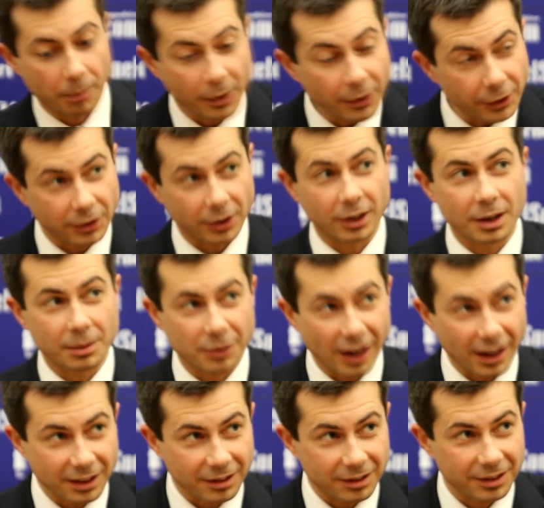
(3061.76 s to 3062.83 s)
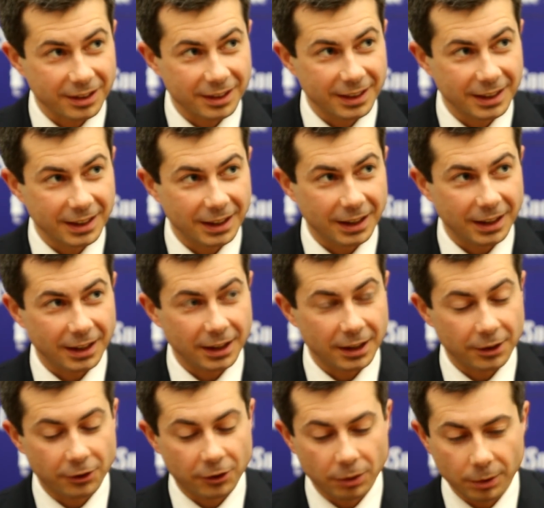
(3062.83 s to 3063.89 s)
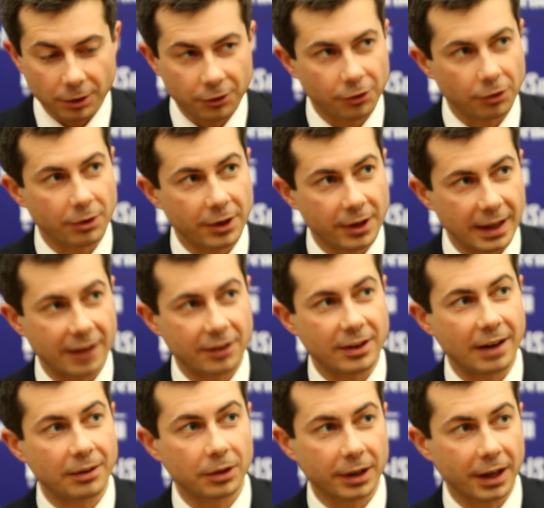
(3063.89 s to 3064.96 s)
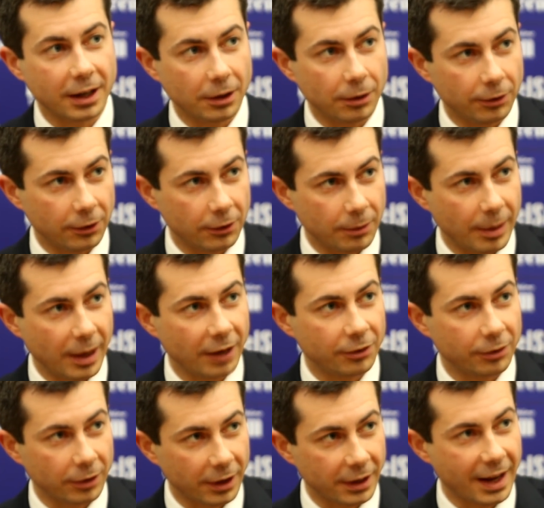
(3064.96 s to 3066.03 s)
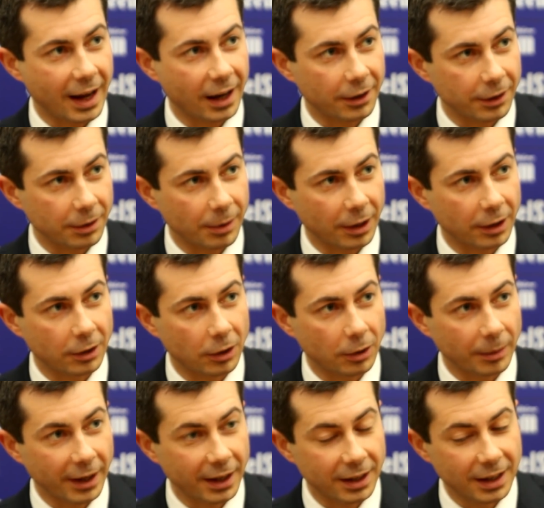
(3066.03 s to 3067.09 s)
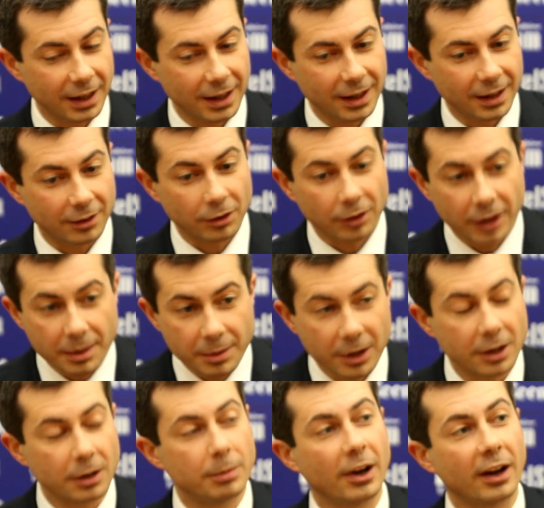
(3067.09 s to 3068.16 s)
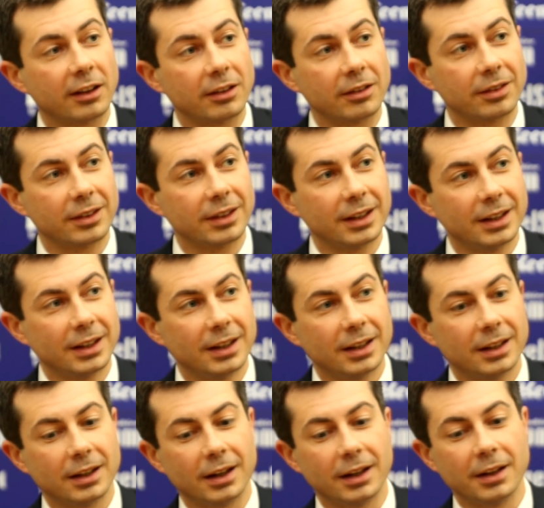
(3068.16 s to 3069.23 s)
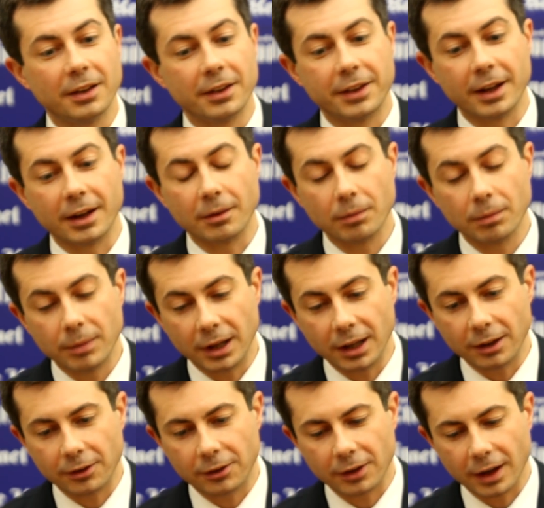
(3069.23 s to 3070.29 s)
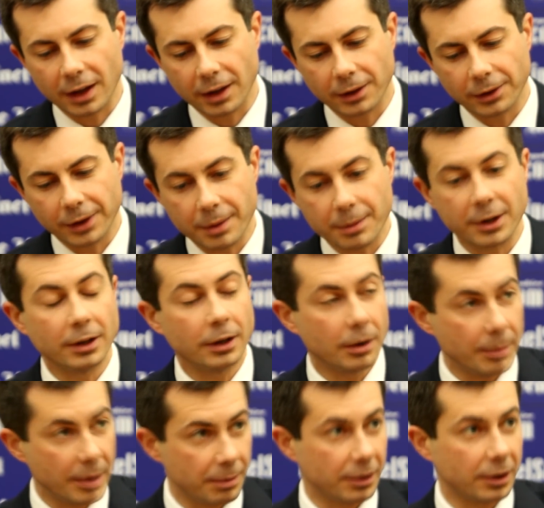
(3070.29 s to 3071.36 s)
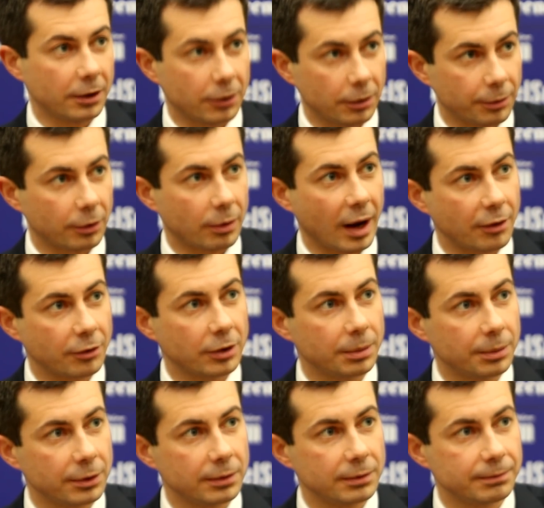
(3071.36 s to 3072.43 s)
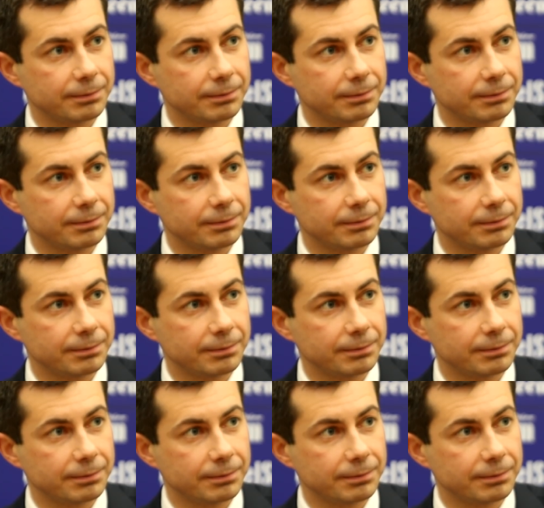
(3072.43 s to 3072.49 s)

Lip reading: military objective is to ensure that that's never again used as a base for an attack on the American homeland. It's a limited objective. That means a limited commitment in terms of ground troops.